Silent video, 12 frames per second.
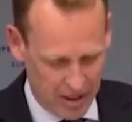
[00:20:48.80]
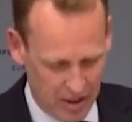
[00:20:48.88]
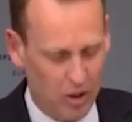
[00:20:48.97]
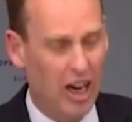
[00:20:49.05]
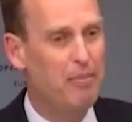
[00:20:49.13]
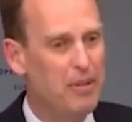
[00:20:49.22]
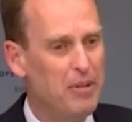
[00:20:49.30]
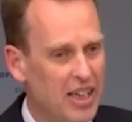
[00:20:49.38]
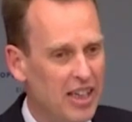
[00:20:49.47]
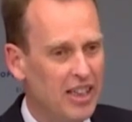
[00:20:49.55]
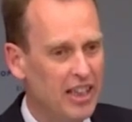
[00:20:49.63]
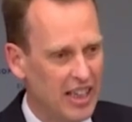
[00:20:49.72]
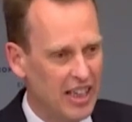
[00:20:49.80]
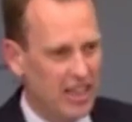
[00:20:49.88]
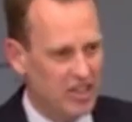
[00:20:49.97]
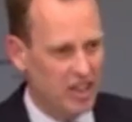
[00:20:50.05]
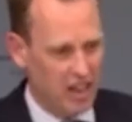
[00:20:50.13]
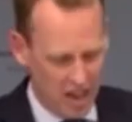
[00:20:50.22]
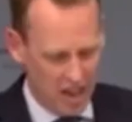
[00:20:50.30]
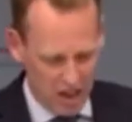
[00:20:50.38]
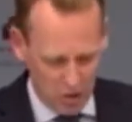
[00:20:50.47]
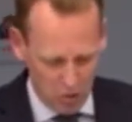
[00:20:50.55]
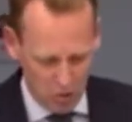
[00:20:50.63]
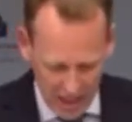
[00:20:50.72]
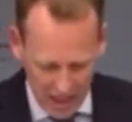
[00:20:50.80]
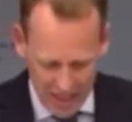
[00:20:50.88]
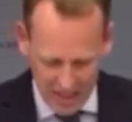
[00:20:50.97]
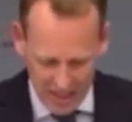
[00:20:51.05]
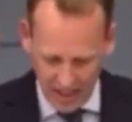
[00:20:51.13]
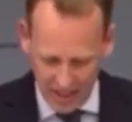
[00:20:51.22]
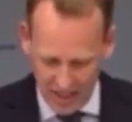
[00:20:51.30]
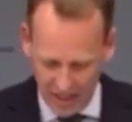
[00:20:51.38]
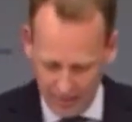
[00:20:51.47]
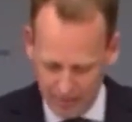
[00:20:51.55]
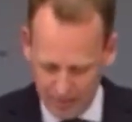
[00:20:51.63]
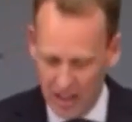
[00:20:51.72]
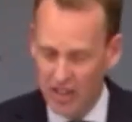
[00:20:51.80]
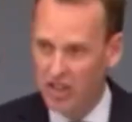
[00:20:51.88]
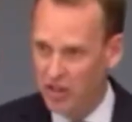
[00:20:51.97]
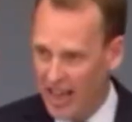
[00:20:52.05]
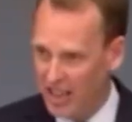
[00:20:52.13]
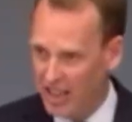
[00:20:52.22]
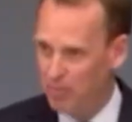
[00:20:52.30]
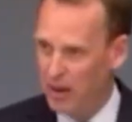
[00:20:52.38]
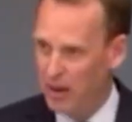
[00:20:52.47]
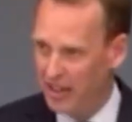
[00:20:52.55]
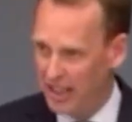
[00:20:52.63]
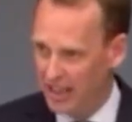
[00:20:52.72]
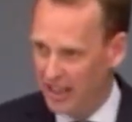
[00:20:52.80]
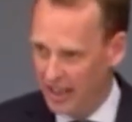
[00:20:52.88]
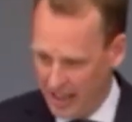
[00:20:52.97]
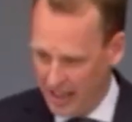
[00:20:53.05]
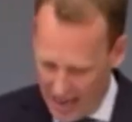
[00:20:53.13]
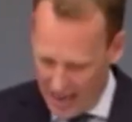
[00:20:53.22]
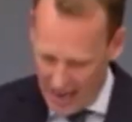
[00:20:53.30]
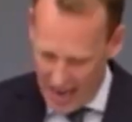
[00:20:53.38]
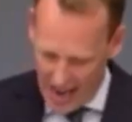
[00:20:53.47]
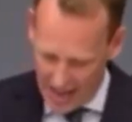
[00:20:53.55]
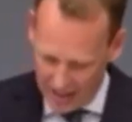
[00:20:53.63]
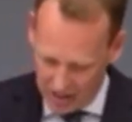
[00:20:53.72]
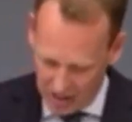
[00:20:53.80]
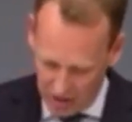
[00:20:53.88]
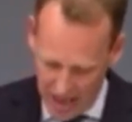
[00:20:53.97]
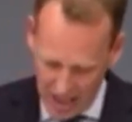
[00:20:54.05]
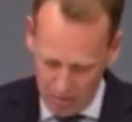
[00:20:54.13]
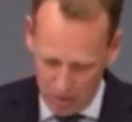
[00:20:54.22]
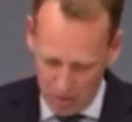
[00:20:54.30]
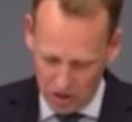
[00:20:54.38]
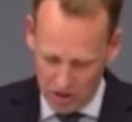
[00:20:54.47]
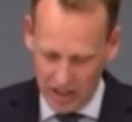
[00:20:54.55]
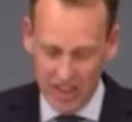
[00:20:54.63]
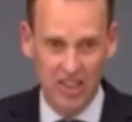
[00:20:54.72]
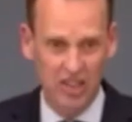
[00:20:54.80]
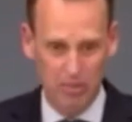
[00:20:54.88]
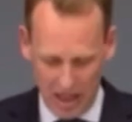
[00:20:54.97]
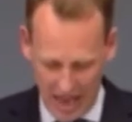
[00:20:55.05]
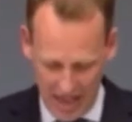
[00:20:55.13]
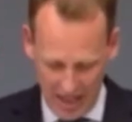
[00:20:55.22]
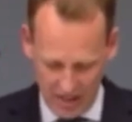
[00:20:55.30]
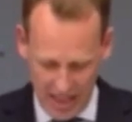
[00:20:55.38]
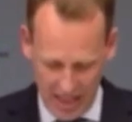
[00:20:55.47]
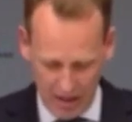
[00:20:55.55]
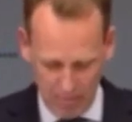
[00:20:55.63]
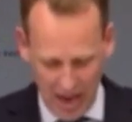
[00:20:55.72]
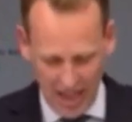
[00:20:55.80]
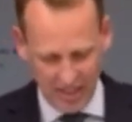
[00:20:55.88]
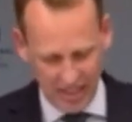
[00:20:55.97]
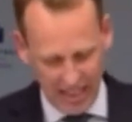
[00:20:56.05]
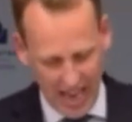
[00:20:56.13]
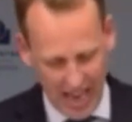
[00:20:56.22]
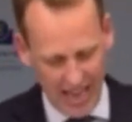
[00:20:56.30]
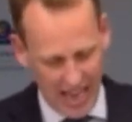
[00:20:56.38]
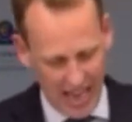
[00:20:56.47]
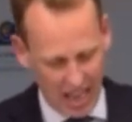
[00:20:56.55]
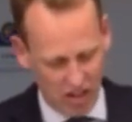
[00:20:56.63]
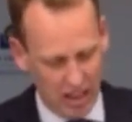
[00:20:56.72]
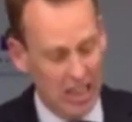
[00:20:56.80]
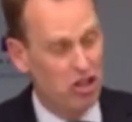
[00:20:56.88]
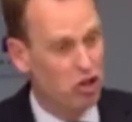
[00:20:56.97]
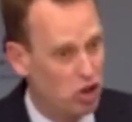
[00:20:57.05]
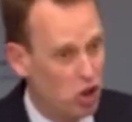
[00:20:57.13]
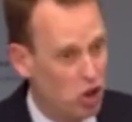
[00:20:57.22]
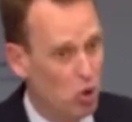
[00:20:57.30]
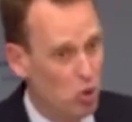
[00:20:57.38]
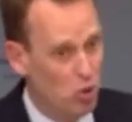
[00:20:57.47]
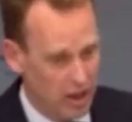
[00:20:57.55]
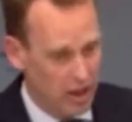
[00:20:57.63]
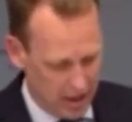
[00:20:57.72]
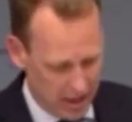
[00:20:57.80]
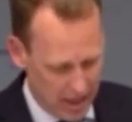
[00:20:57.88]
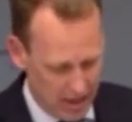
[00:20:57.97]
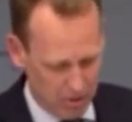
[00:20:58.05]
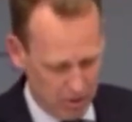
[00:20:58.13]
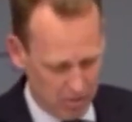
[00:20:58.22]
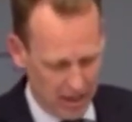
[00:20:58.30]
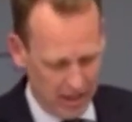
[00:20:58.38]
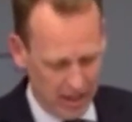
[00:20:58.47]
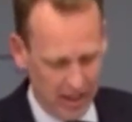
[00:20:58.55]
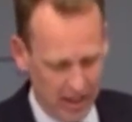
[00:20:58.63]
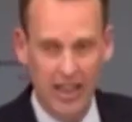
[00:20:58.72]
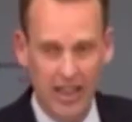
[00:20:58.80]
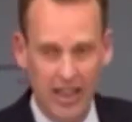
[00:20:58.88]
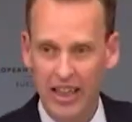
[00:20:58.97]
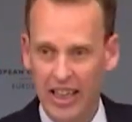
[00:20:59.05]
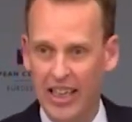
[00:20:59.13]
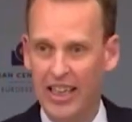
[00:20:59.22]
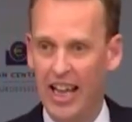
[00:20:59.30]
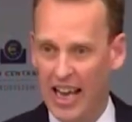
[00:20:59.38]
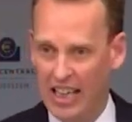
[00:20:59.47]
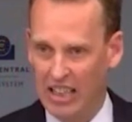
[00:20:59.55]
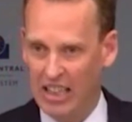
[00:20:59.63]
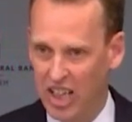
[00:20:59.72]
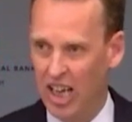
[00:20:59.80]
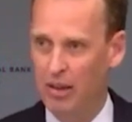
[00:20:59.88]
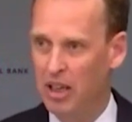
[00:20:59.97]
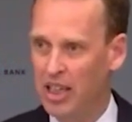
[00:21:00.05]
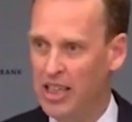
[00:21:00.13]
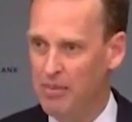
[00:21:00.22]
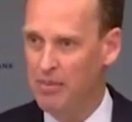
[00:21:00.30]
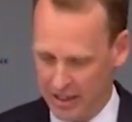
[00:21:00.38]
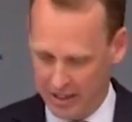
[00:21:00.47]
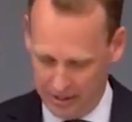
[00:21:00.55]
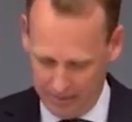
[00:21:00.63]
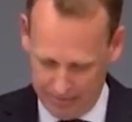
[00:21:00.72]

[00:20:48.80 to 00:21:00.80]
What I mean is realistic, transparent, and credible transition plans that banks can and actually do implement in a timely manner.